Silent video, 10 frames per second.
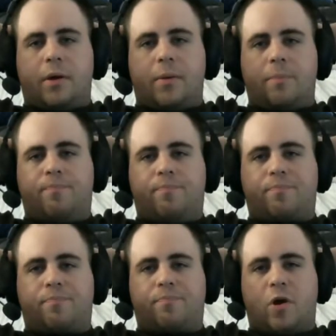I'm
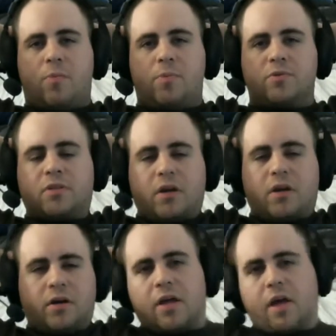almost
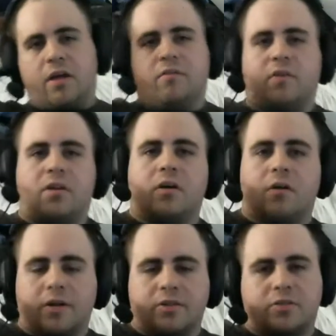done editing
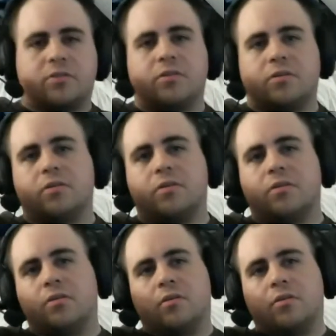video. I just
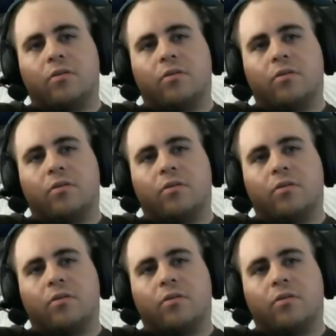did